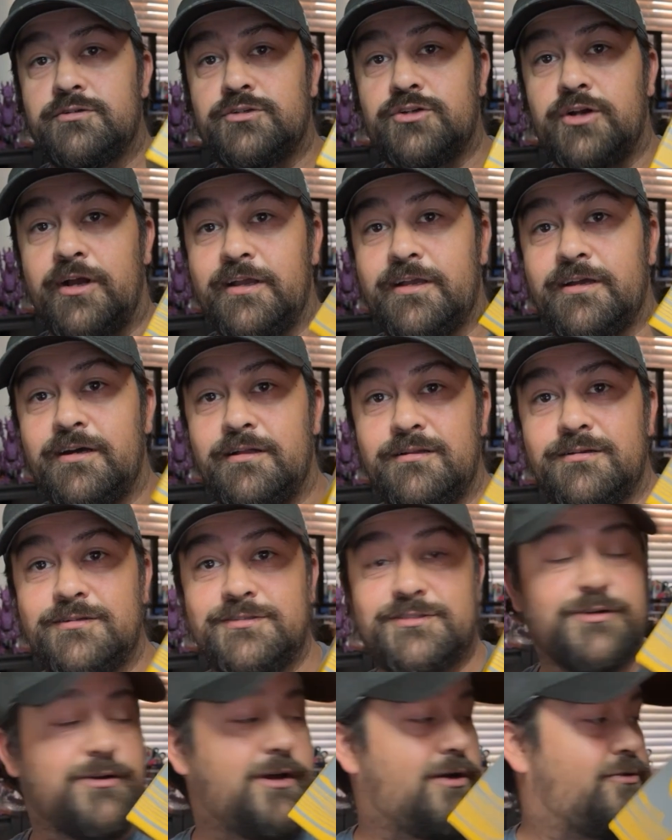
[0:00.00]

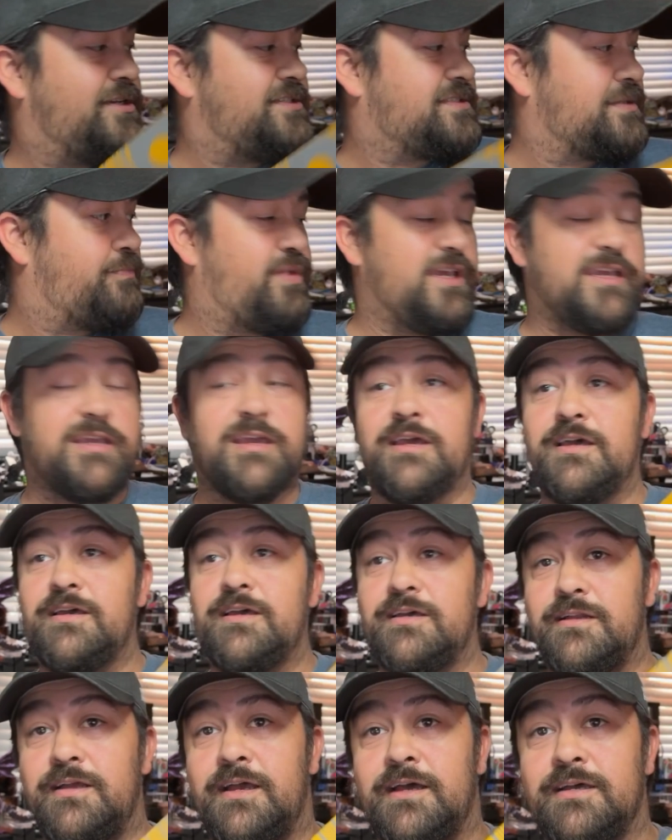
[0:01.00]
Tricolors are always a big
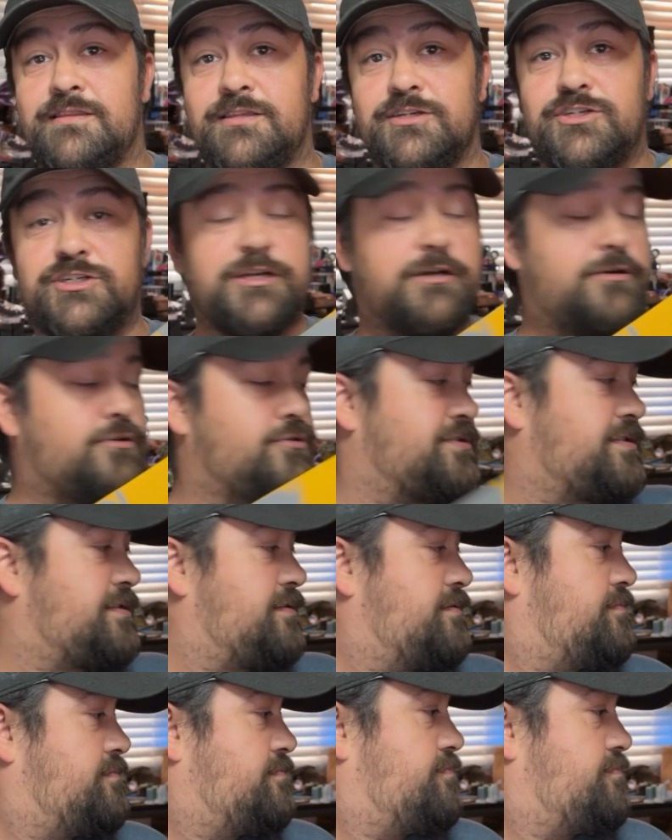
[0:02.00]
hit at the shows.